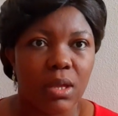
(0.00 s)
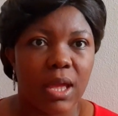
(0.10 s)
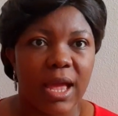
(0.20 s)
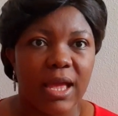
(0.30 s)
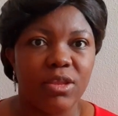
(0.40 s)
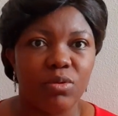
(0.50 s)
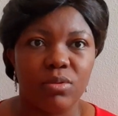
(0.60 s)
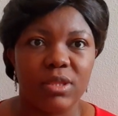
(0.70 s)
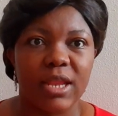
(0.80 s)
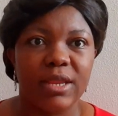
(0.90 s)
her, you
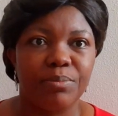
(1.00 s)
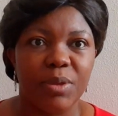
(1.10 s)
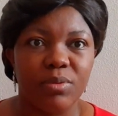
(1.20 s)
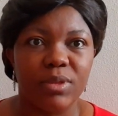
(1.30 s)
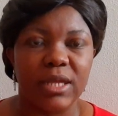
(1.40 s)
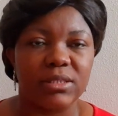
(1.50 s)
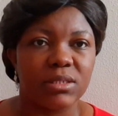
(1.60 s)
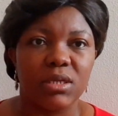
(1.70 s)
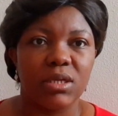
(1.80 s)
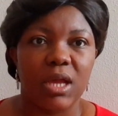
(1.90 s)
know, telling people that
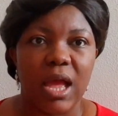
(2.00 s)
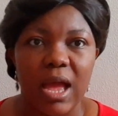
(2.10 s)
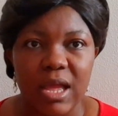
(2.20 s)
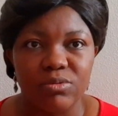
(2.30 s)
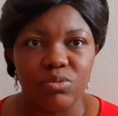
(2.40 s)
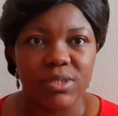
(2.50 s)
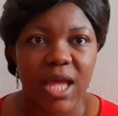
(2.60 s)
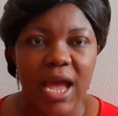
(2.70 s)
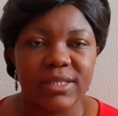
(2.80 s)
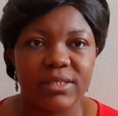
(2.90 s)
her account was
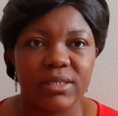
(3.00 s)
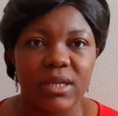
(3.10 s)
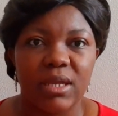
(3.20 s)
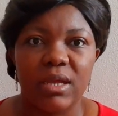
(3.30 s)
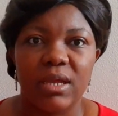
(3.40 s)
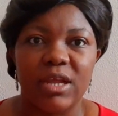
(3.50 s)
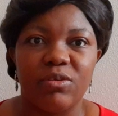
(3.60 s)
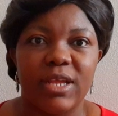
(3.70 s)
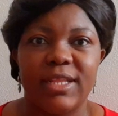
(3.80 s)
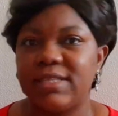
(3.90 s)
hacked and
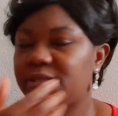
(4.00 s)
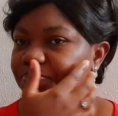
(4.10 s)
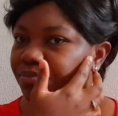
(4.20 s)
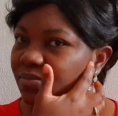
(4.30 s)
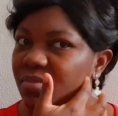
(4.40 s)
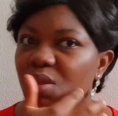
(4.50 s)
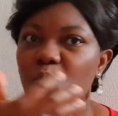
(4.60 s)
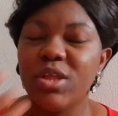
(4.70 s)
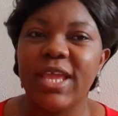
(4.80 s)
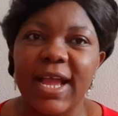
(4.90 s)
all that, that
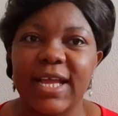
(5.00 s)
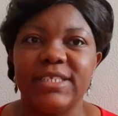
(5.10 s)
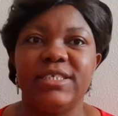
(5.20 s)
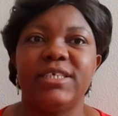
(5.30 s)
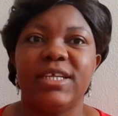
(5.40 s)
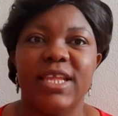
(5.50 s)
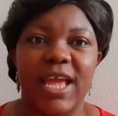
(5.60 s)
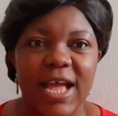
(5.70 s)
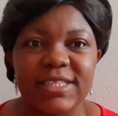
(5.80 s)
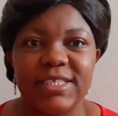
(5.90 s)
what the hacker did, they
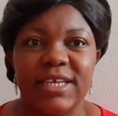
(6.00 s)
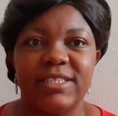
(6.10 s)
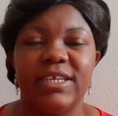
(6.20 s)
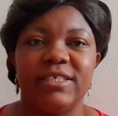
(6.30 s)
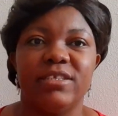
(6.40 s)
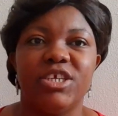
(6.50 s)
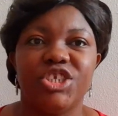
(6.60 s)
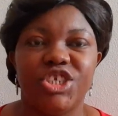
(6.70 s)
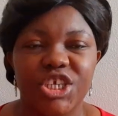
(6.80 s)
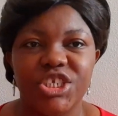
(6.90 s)
hacked it and then
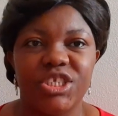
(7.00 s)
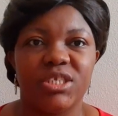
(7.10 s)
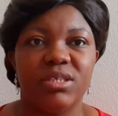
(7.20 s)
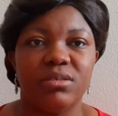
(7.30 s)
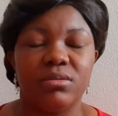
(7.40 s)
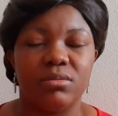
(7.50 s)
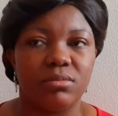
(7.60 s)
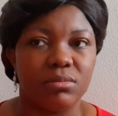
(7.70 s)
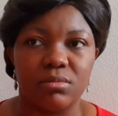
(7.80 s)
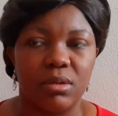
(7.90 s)
changed
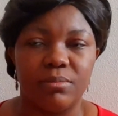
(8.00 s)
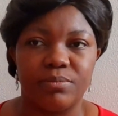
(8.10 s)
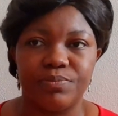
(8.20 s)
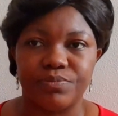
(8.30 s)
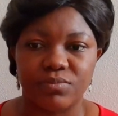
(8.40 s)
the um,